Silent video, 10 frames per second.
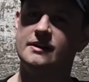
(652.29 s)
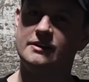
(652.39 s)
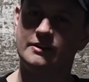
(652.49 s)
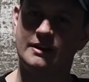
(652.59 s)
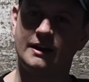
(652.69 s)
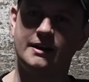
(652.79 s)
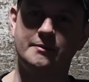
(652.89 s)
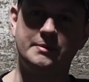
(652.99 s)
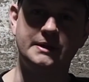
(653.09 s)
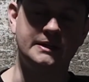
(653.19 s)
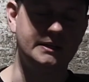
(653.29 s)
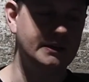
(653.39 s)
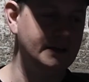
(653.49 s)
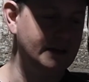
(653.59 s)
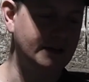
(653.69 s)
You're not going to be
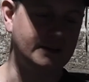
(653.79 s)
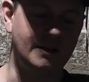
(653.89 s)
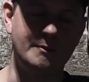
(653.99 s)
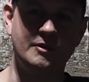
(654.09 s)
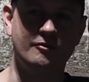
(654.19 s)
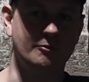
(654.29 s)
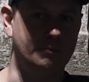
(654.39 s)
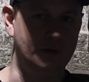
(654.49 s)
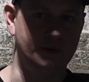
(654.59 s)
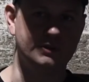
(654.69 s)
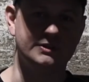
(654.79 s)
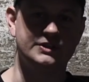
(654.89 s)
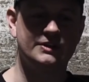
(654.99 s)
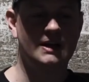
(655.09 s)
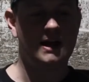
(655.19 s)
climbing over boulders.
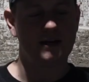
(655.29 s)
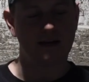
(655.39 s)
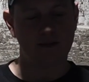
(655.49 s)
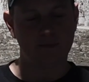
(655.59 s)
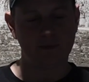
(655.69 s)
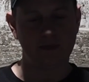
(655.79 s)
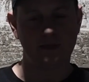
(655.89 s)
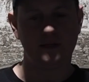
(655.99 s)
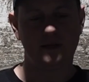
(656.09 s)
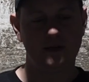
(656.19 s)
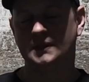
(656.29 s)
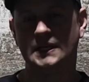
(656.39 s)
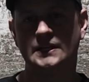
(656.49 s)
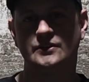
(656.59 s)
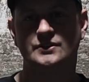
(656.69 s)
You're not going to be
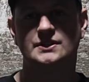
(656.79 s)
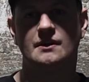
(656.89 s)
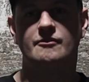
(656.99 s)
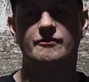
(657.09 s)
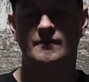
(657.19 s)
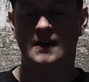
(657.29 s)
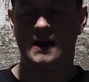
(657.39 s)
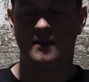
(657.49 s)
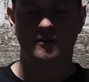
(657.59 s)
getting yourself out